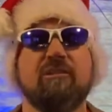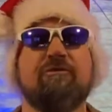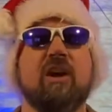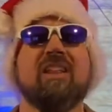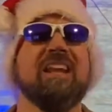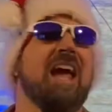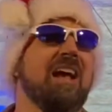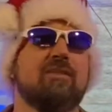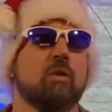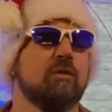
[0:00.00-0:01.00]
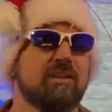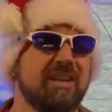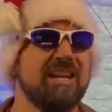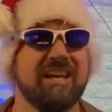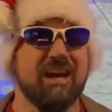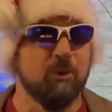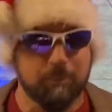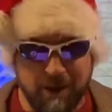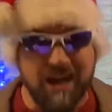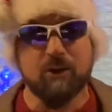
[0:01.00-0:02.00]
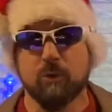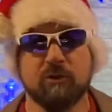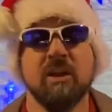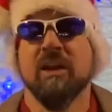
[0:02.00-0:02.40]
falling ass over tea kettle backwards